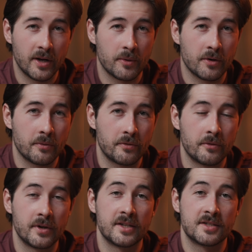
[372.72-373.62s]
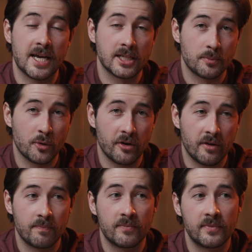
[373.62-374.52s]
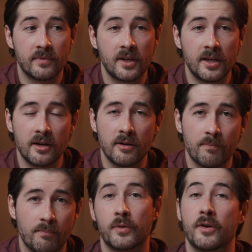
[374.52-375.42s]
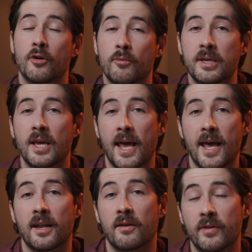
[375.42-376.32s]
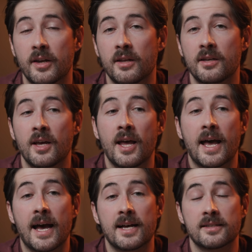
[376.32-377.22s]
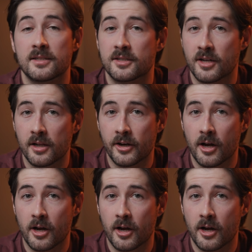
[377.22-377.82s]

I want to go through is export. Here, both Adobe and Affinity has solid